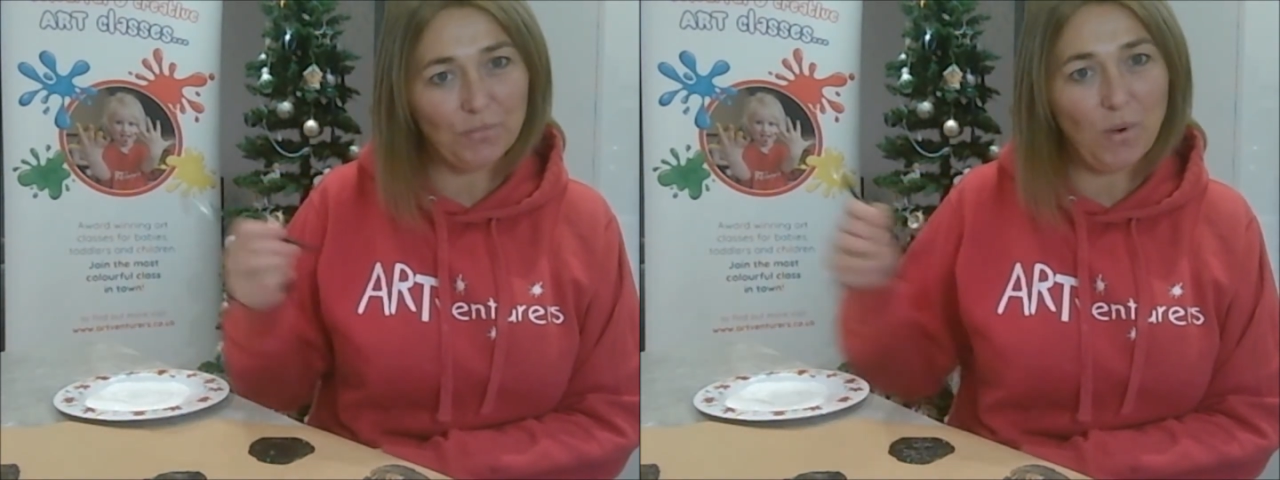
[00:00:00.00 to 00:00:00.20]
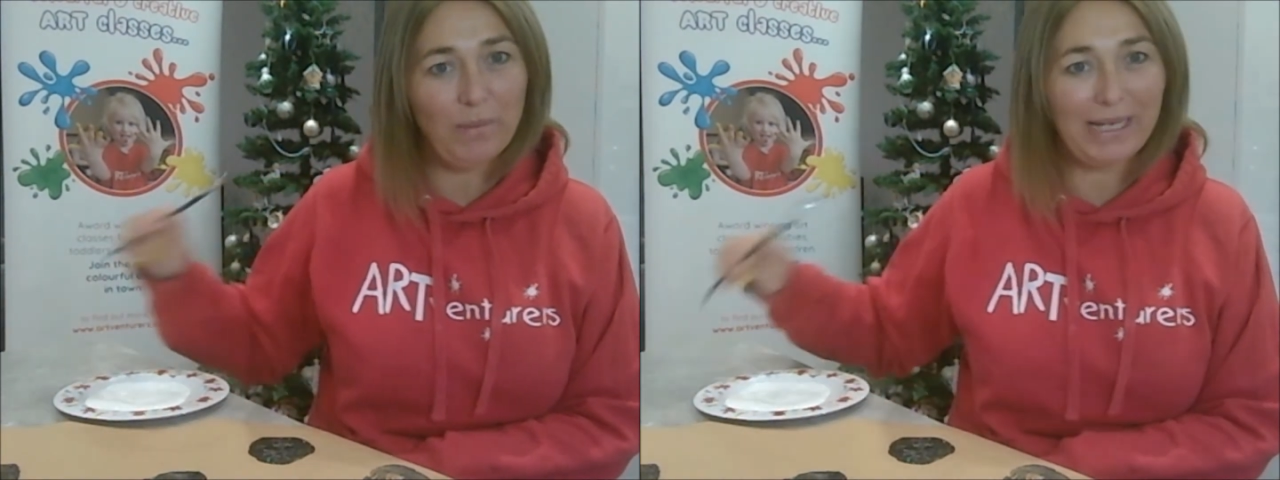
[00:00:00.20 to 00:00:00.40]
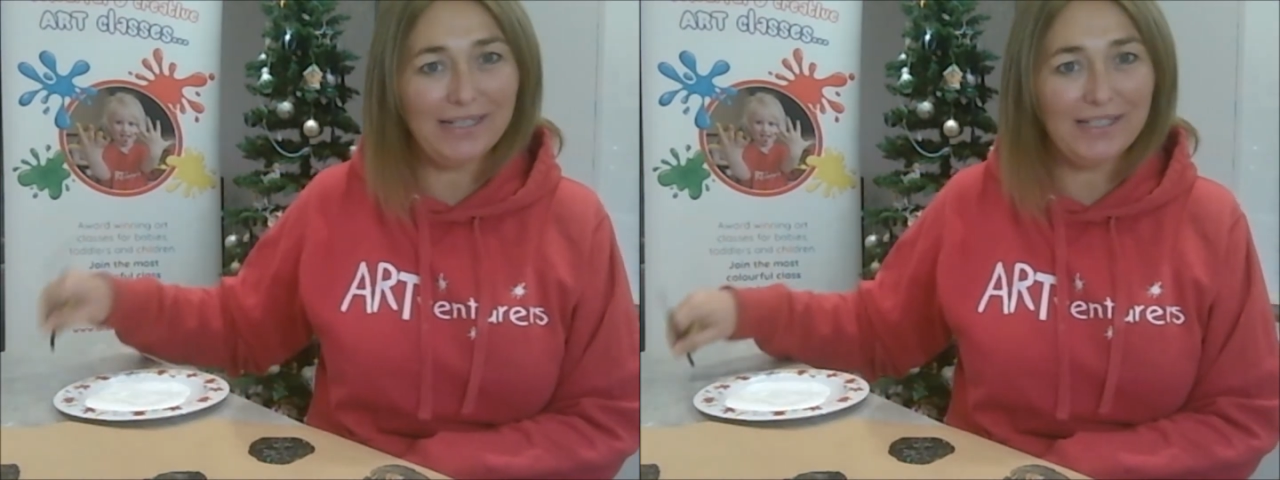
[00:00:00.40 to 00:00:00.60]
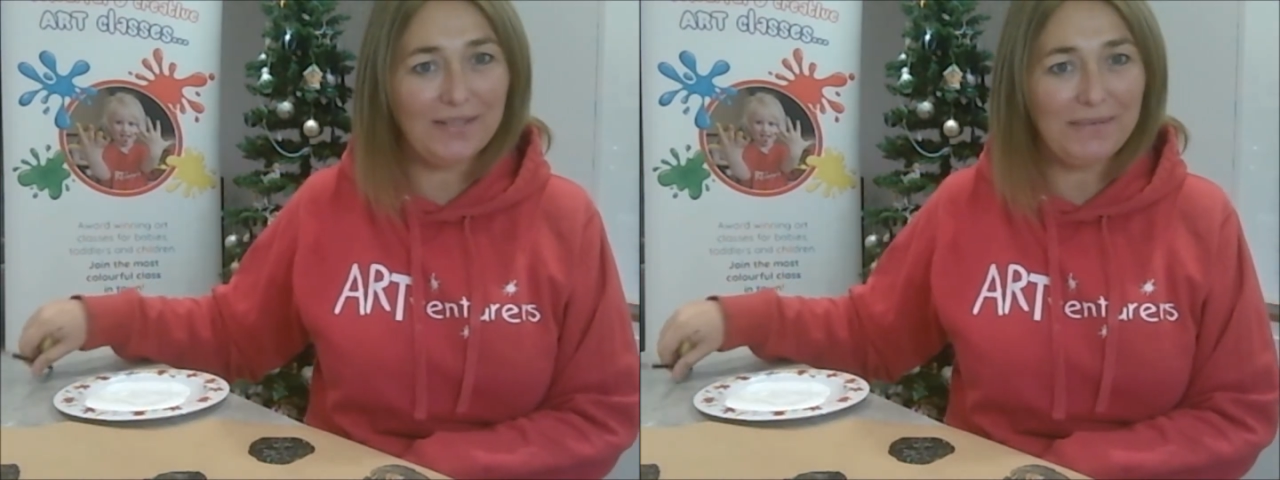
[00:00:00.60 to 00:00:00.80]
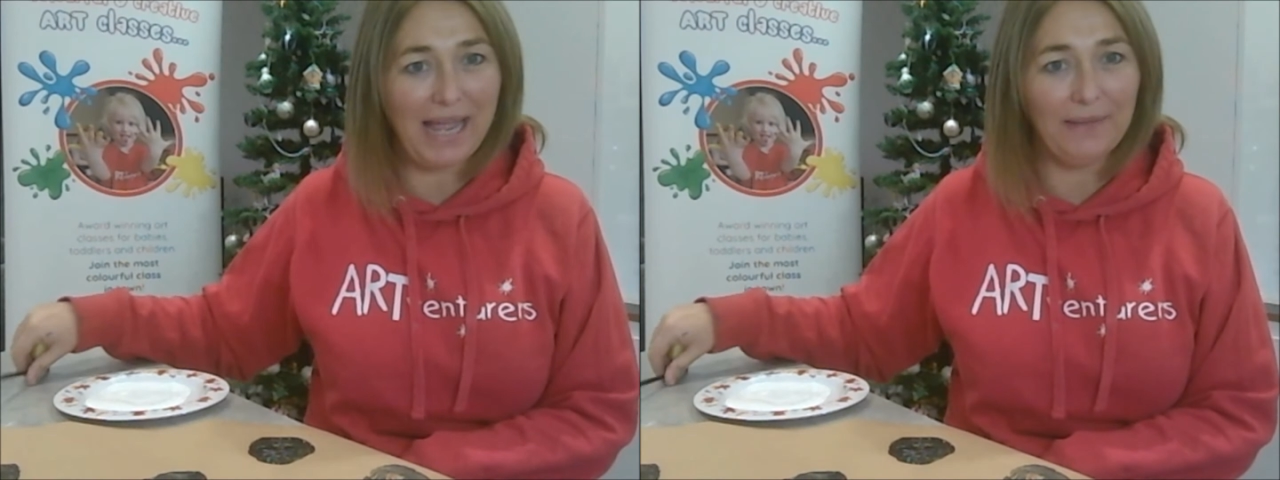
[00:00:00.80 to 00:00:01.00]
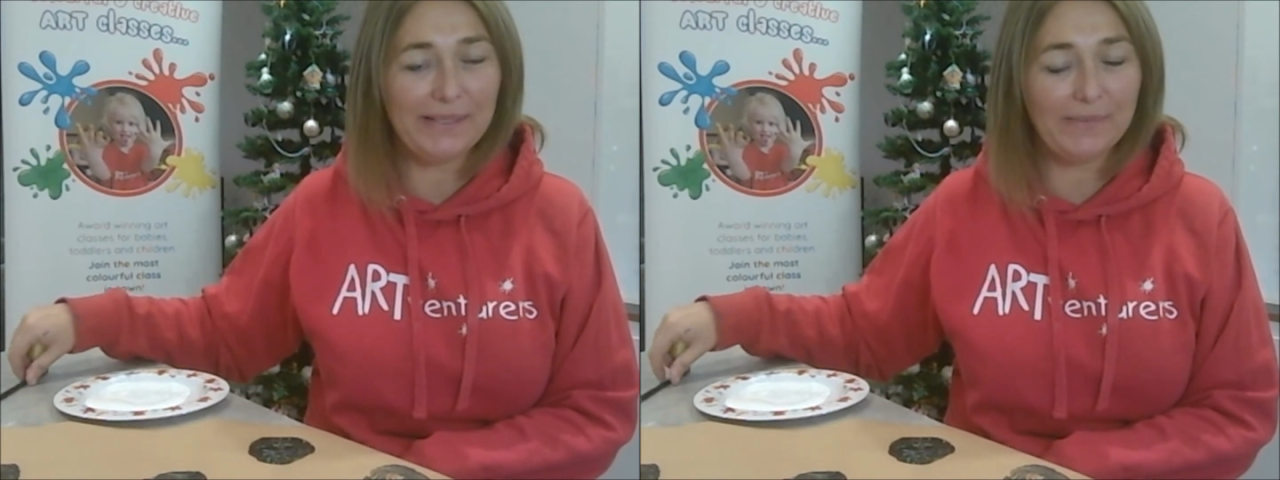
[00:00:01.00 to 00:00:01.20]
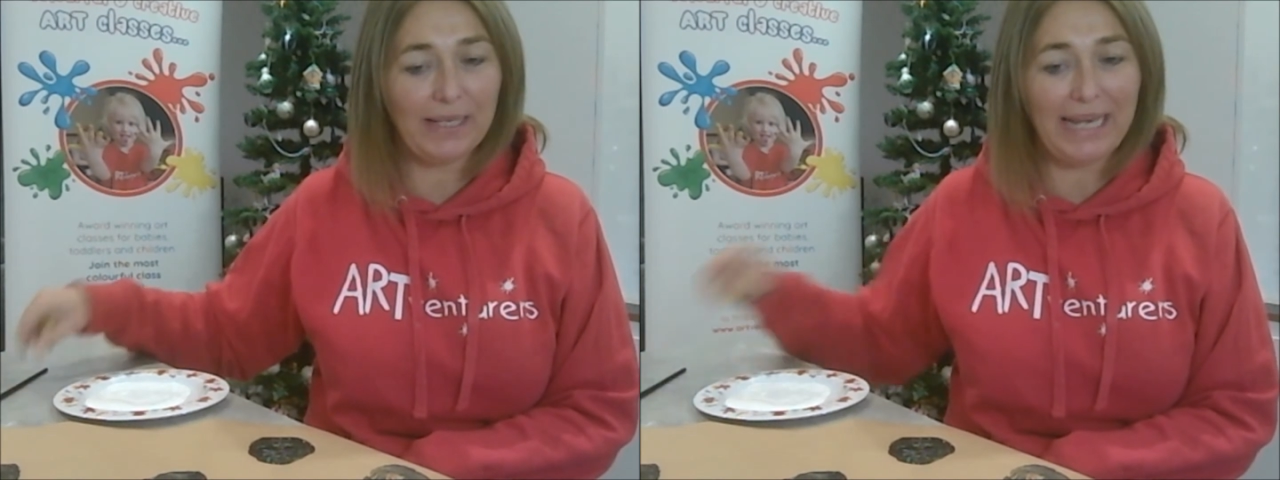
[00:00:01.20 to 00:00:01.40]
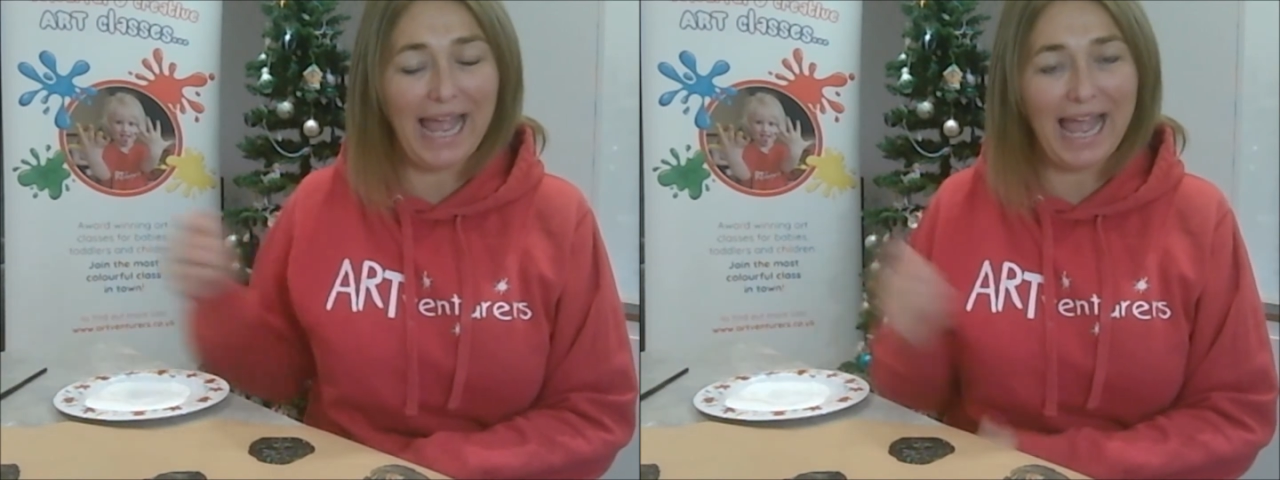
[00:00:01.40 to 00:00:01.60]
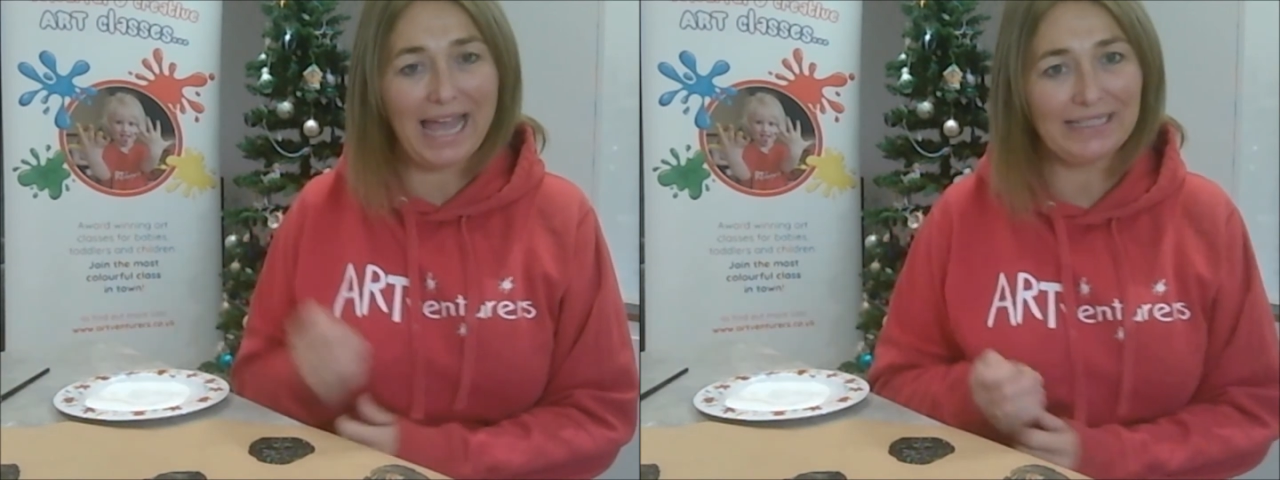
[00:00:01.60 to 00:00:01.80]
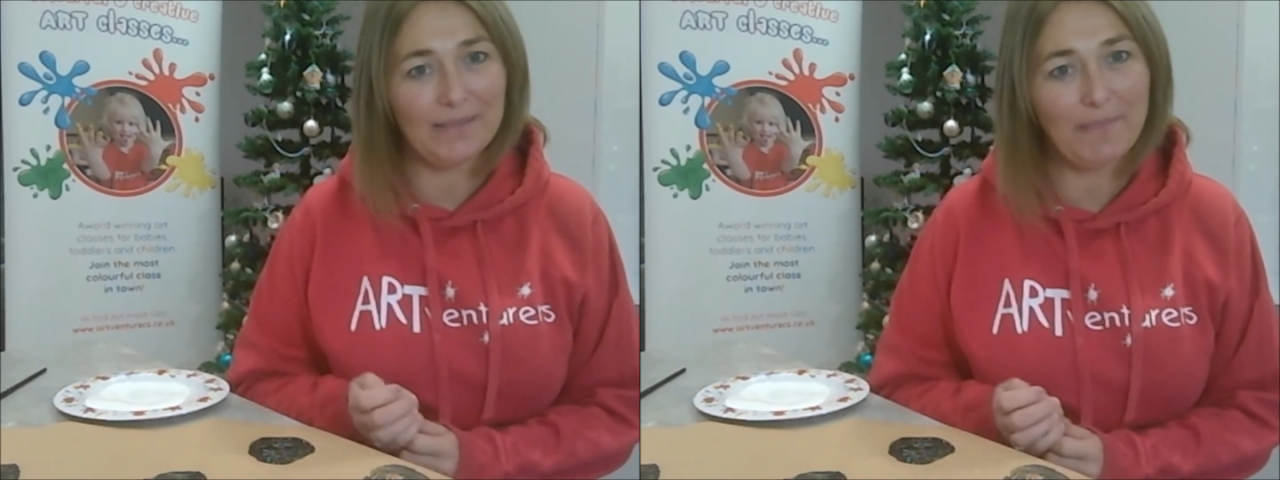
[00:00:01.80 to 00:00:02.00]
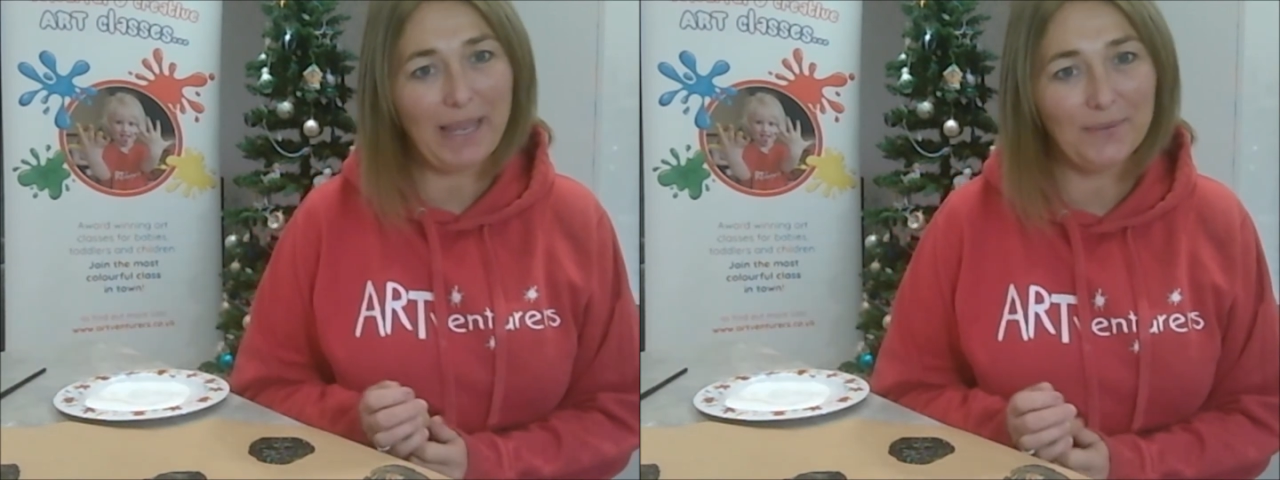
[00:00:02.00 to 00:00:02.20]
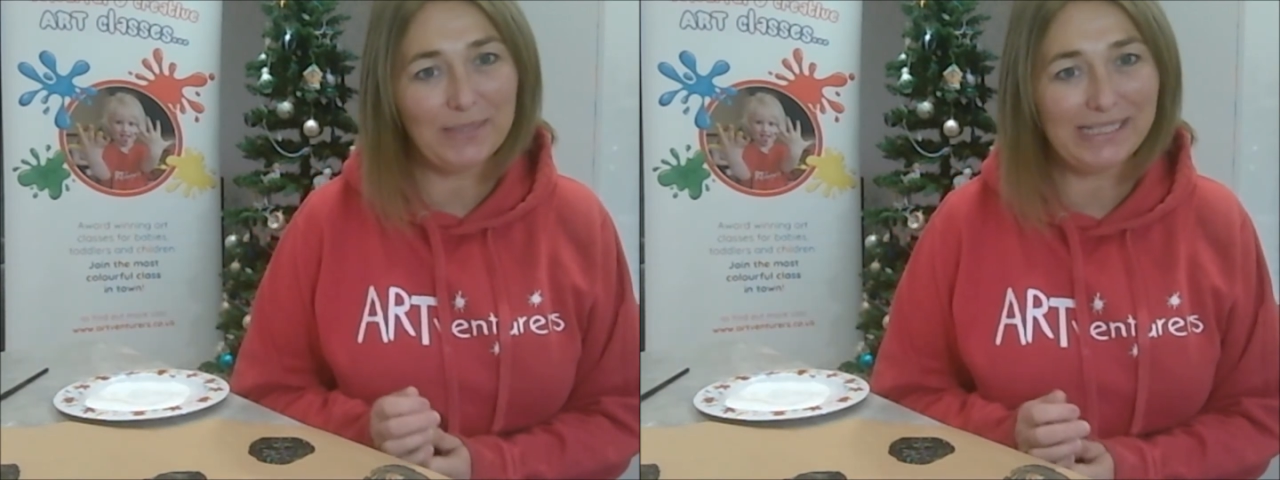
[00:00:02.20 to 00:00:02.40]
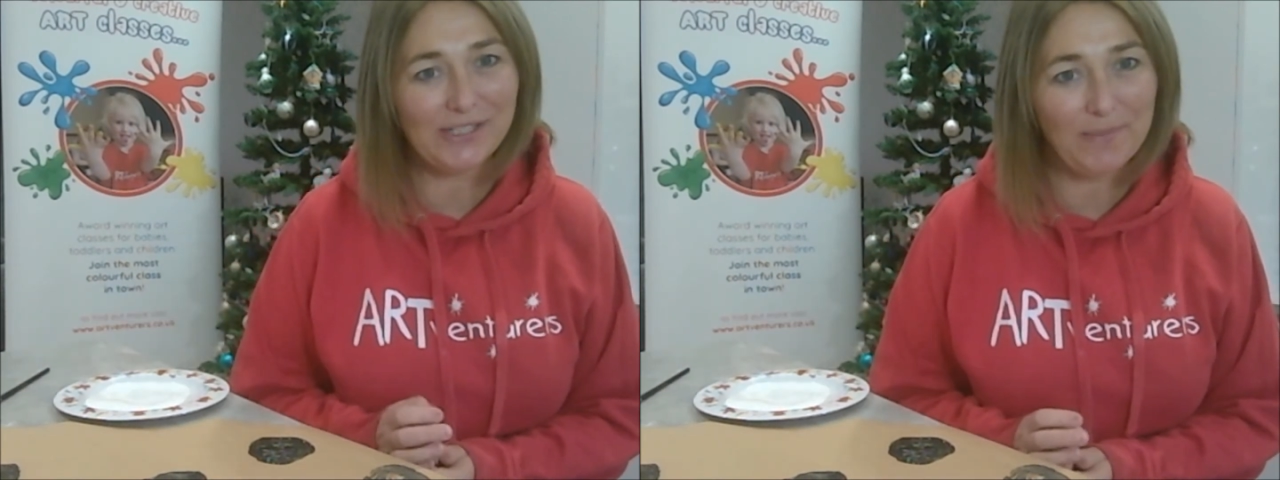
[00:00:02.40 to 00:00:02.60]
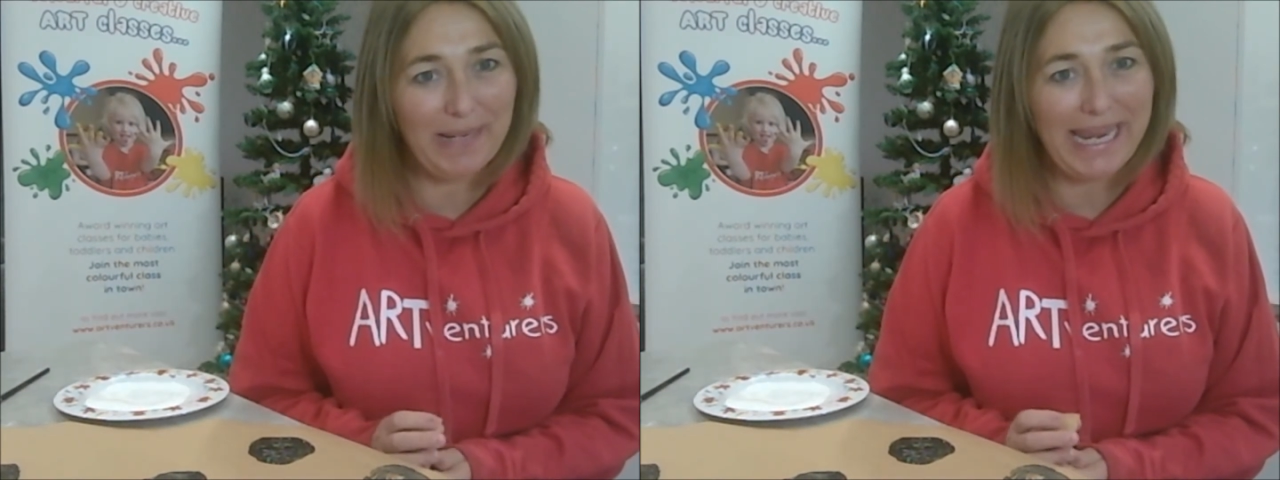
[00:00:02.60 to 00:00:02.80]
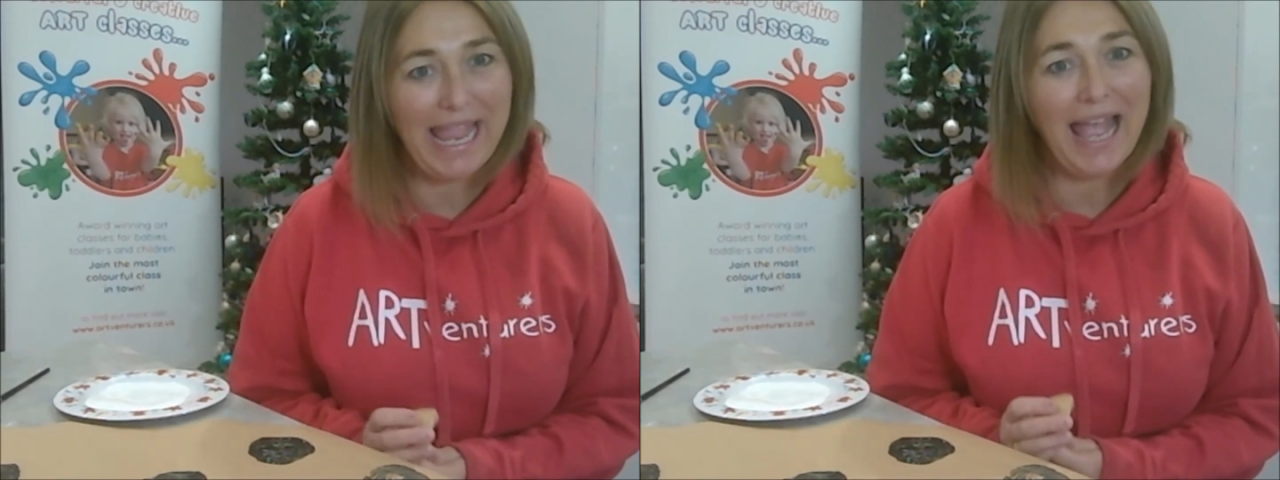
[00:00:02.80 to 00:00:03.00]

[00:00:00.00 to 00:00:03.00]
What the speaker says: And what we're going to do now is we're going to add the penguin's tummy,